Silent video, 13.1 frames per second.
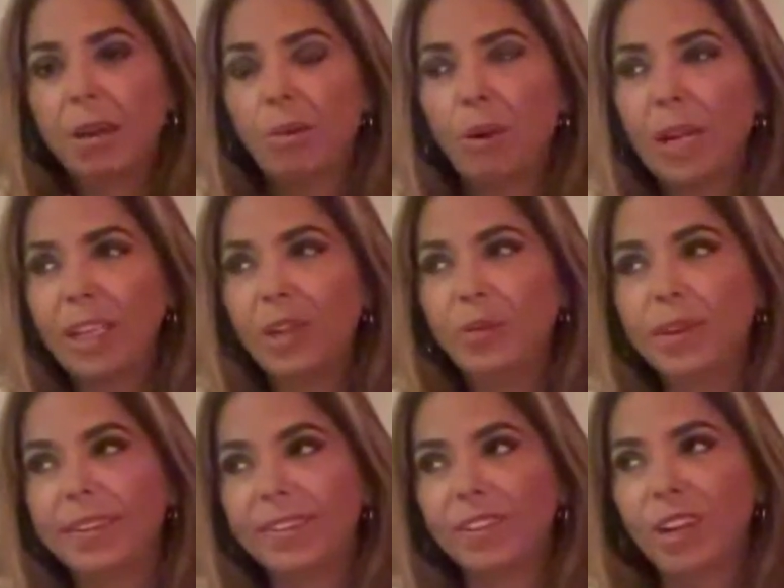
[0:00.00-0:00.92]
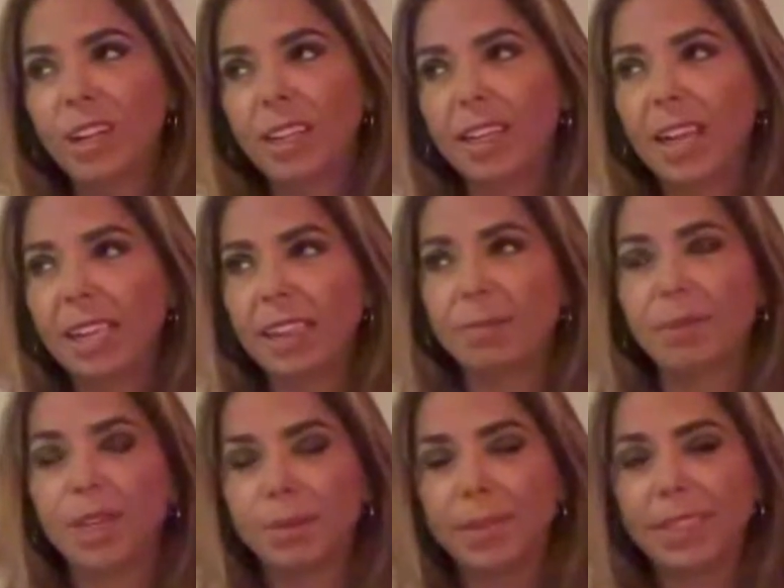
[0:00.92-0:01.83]
$1 at the
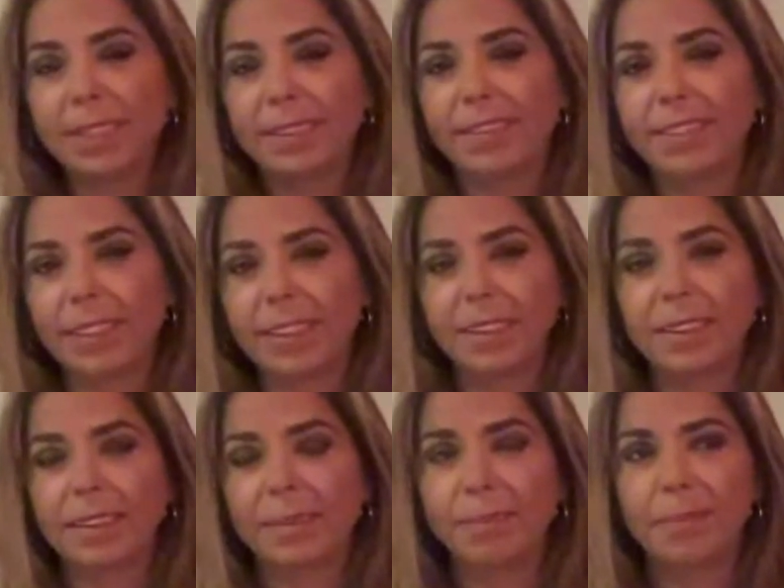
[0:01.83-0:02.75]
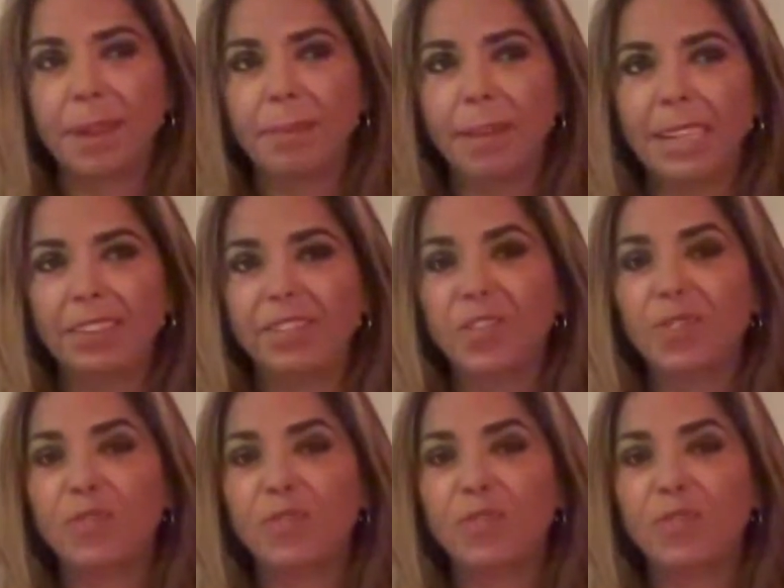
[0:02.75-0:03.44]
moment it makes